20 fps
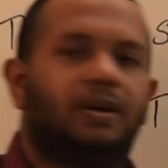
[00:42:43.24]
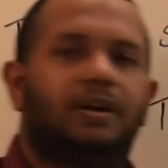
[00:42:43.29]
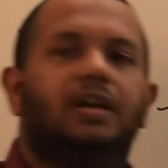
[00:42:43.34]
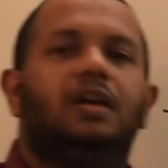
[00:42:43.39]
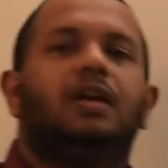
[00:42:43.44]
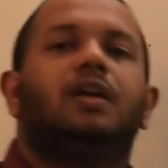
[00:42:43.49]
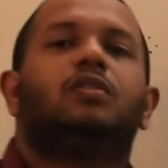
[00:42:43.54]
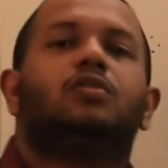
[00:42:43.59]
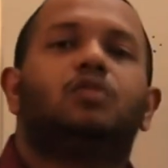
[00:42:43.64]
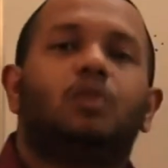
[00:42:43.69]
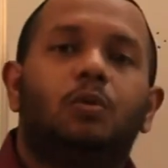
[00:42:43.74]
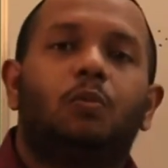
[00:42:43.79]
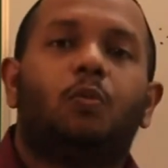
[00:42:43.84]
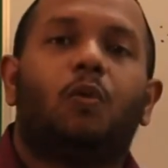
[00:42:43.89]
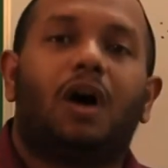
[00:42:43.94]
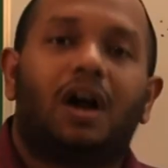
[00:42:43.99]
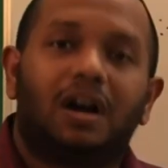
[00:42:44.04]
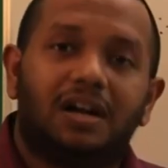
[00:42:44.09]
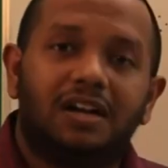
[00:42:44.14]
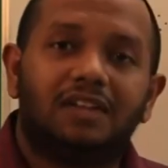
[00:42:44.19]
one. So
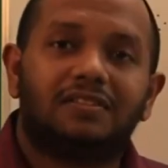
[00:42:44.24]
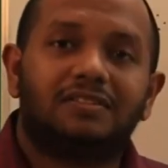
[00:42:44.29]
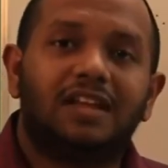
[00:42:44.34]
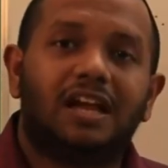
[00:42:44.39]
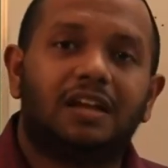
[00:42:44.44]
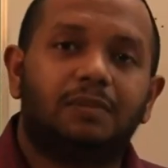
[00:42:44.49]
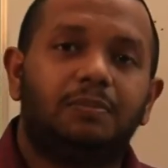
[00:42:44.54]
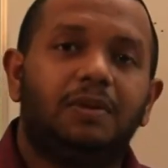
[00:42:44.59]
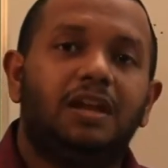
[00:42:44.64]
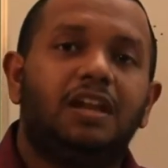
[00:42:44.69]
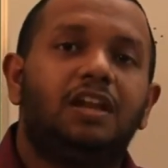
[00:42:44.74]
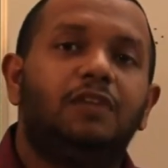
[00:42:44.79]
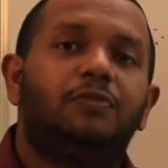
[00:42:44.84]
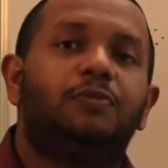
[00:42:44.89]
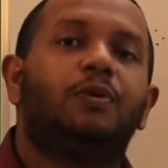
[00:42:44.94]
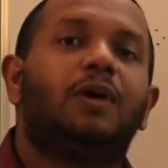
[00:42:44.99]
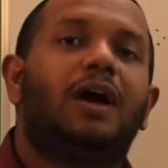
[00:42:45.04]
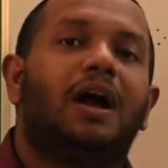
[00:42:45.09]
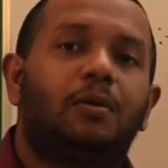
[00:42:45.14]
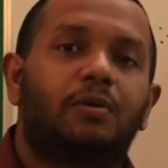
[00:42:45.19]
what does that mean?
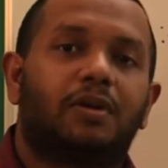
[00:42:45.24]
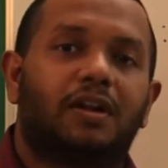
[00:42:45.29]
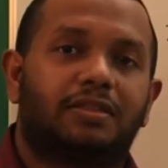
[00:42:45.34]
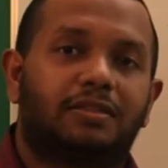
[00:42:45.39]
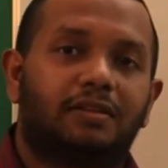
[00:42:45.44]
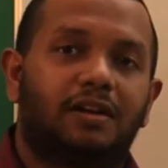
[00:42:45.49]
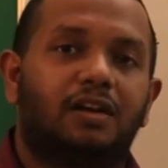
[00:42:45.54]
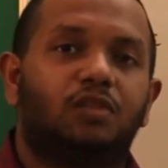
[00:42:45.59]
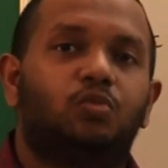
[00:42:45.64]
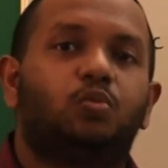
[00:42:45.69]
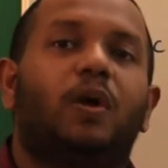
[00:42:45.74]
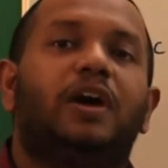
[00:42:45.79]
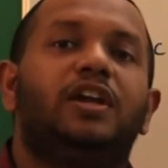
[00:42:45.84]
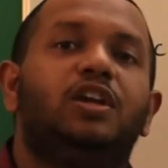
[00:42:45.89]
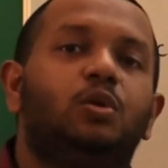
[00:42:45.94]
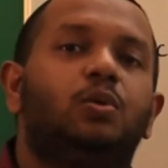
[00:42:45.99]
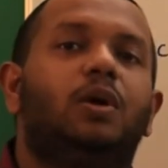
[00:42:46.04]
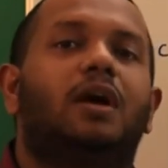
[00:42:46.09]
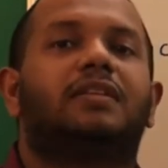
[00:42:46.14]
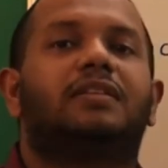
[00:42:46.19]
If you have resonance, why
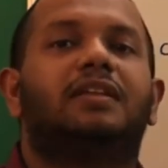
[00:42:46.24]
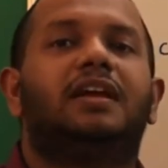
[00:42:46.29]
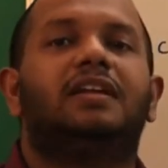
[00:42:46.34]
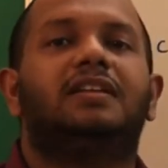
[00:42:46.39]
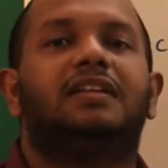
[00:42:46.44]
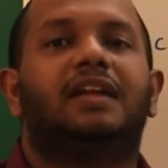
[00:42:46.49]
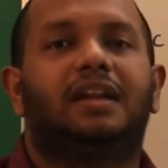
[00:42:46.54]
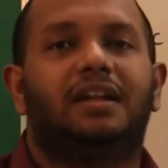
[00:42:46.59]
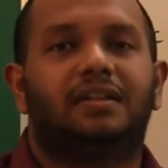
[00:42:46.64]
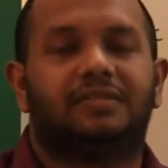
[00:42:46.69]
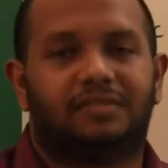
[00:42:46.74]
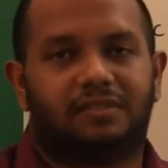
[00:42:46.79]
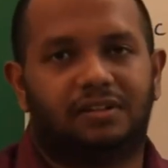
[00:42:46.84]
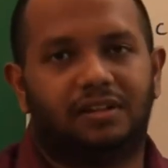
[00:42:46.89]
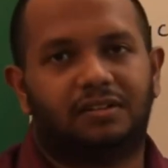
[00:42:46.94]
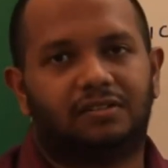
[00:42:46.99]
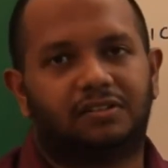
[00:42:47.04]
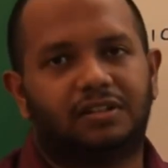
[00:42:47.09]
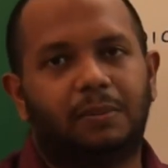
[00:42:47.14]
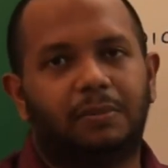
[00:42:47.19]
you are saying there is
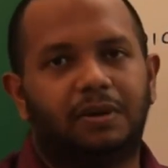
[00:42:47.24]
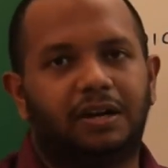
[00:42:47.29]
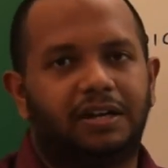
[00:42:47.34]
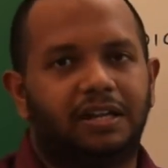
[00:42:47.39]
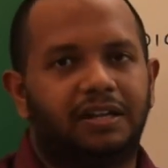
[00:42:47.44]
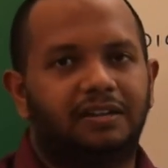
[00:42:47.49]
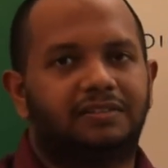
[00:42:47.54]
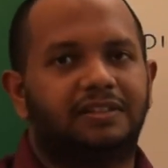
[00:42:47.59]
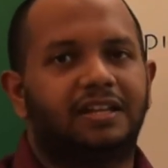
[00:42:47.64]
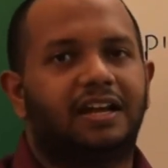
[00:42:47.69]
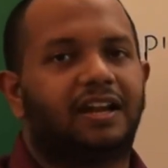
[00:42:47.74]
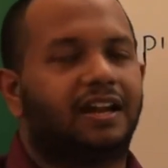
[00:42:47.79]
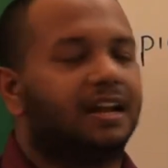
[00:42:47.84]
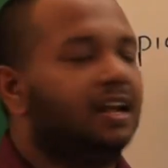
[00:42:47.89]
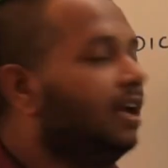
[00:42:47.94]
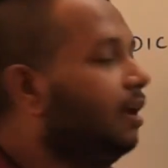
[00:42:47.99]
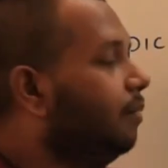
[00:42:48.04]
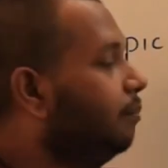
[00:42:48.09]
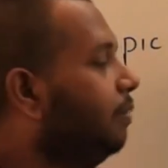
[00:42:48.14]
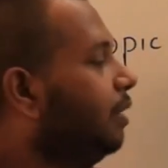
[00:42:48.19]
stability is
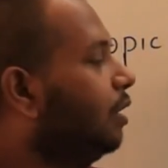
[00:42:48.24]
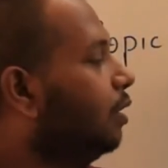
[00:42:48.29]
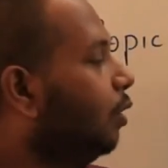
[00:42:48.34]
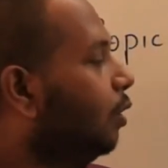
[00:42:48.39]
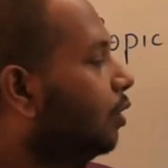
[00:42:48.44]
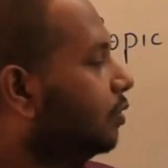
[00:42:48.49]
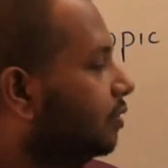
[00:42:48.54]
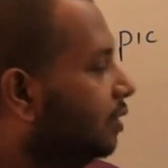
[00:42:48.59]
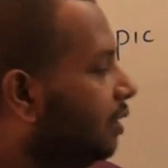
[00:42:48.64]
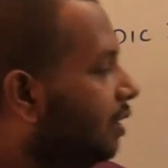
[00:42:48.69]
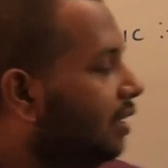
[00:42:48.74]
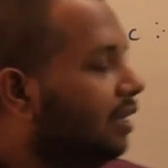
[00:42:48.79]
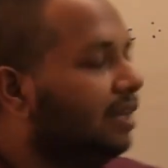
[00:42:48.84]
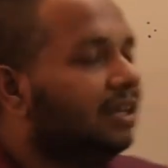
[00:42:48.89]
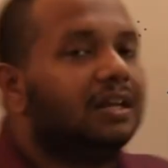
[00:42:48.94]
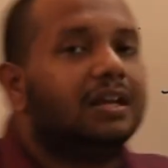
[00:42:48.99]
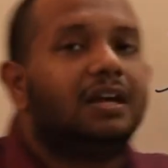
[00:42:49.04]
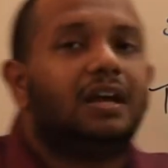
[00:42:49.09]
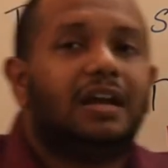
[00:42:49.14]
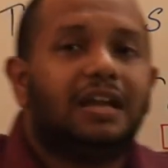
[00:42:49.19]
there? Because
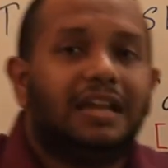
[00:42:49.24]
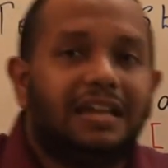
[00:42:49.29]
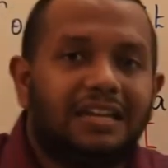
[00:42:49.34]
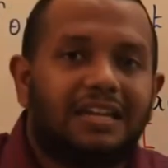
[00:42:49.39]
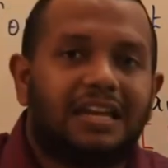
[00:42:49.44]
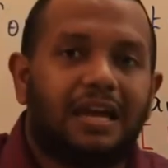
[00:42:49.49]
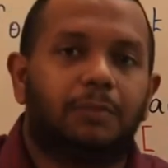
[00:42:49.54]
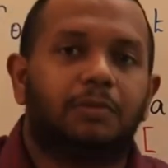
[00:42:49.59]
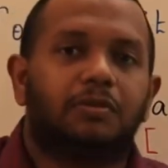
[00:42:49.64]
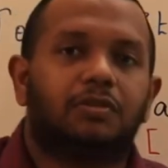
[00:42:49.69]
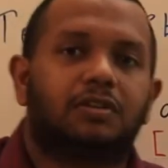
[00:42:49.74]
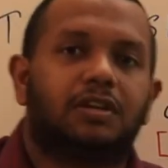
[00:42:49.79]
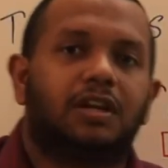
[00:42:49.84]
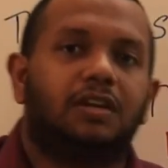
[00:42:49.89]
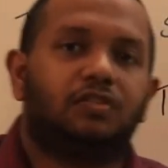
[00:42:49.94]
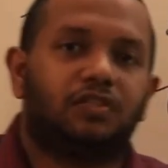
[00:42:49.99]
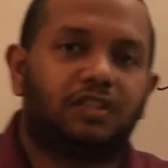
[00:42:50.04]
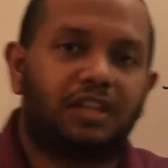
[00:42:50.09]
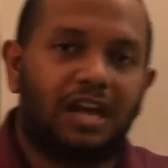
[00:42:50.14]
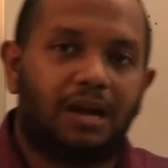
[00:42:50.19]
in
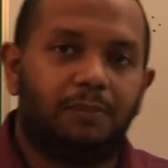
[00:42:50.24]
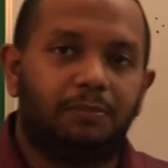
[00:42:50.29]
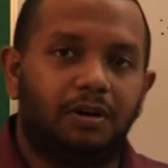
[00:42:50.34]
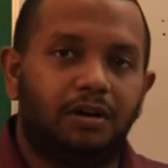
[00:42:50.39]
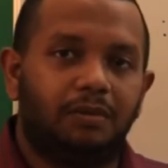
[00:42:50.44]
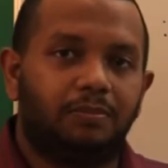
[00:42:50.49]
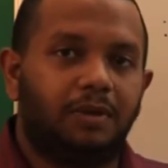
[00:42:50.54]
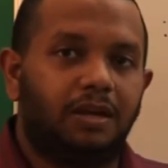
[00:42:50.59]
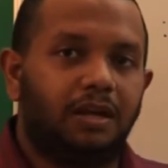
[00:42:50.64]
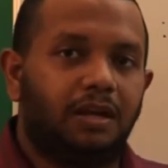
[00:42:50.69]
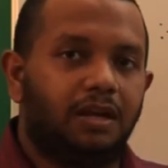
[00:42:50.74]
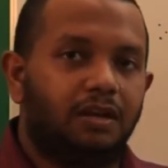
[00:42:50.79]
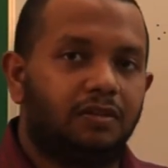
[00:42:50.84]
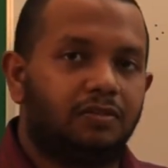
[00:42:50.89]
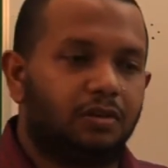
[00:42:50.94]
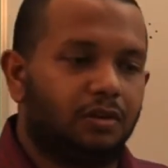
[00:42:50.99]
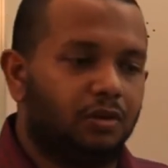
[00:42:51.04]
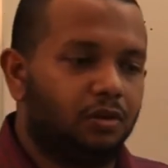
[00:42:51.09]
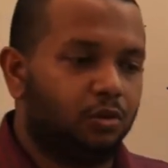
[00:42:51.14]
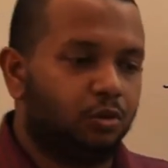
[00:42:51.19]
chemistry stable
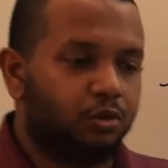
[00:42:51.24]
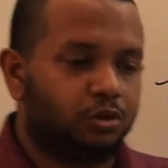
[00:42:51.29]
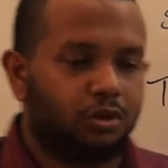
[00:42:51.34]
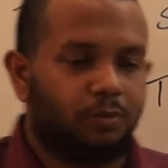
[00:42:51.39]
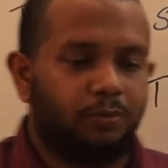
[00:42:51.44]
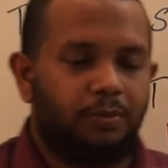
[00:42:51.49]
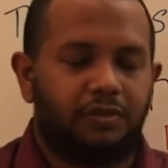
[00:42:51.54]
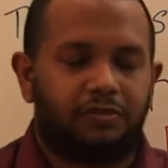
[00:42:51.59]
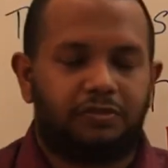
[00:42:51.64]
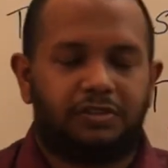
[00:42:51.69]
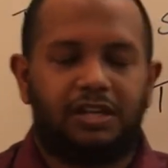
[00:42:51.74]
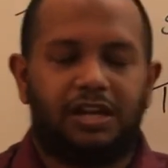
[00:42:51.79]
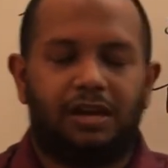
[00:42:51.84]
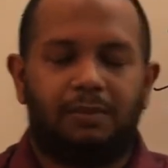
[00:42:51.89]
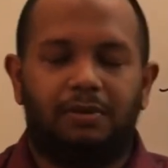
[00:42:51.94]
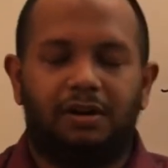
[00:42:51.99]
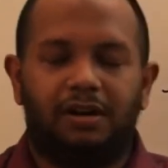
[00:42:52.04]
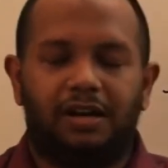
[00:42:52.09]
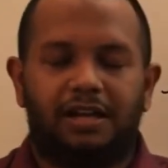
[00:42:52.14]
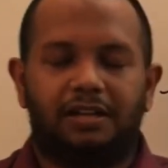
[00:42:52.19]
means you should be
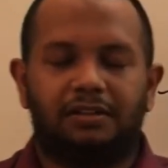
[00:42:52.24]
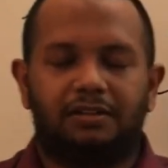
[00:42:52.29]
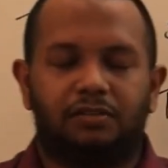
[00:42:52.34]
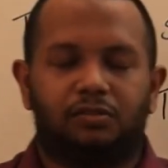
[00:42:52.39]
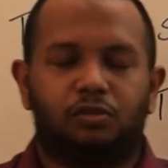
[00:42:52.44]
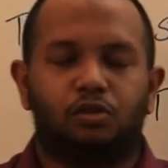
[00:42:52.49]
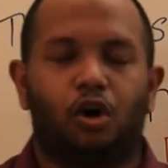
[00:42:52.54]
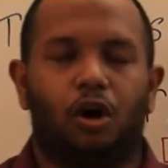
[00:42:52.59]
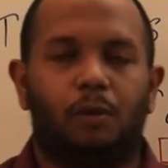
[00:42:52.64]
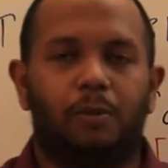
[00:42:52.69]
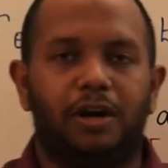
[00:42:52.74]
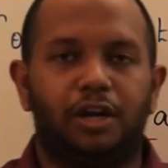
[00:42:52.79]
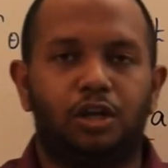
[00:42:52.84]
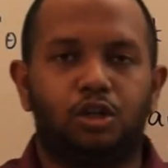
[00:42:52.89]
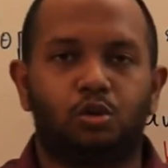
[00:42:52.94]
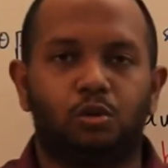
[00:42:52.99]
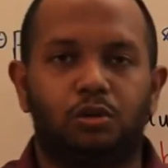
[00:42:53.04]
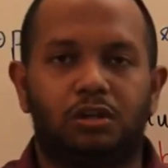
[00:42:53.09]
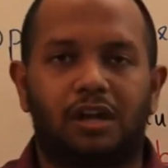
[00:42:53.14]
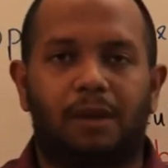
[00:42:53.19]
stable like this. Nobody
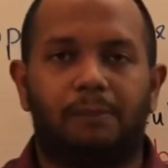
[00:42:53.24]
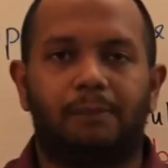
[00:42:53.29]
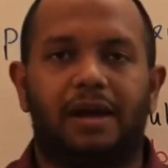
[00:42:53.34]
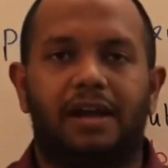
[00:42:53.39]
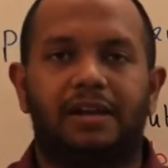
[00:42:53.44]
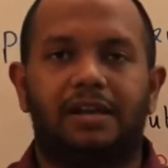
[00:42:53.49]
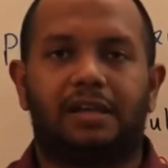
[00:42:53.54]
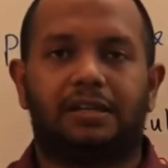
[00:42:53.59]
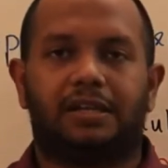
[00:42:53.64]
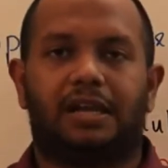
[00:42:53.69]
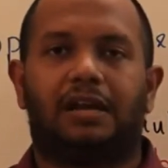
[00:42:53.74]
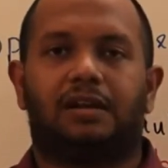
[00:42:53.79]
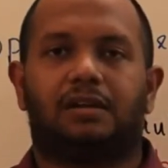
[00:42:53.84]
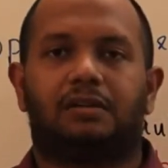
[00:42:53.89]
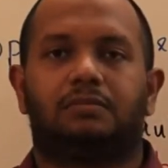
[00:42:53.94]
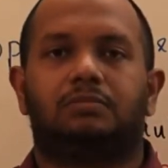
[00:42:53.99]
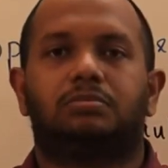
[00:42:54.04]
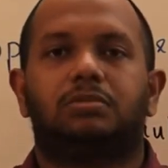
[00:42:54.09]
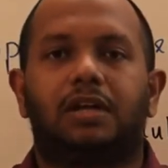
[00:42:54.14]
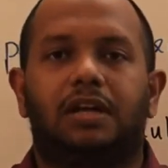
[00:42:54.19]
should come and
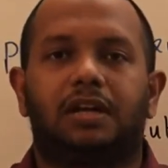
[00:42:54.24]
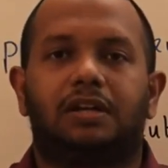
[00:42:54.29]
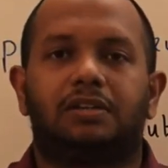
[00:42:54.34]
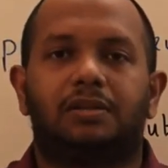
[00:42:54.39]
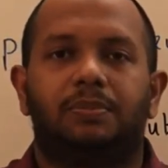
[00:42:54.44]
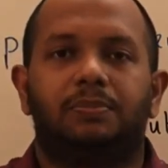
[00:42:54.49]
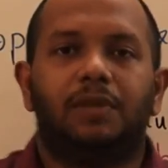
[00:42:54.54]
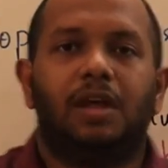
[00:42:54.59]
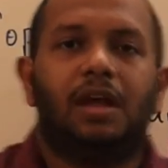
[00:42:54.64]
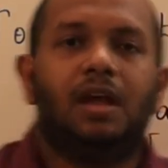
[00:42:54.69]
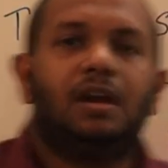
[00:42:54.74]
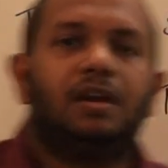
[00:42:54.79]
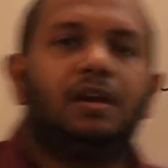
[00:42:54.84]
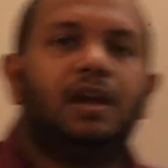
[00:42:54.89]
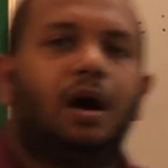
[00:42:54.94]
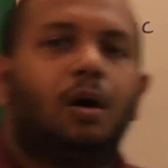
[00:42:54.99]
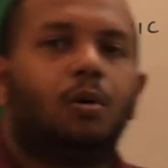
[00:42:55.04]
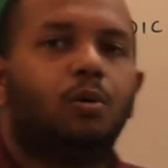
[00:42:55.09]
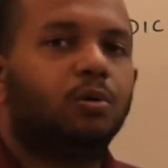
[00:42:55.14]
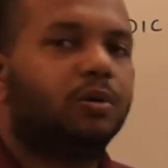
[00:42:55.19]
attack. Correct?
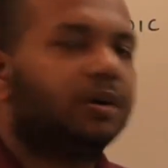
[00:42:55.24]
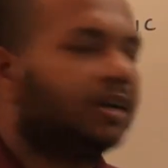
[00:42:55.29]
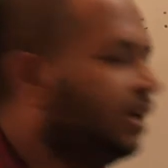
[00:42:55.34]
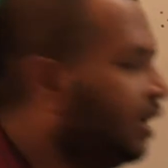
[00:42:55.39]
Now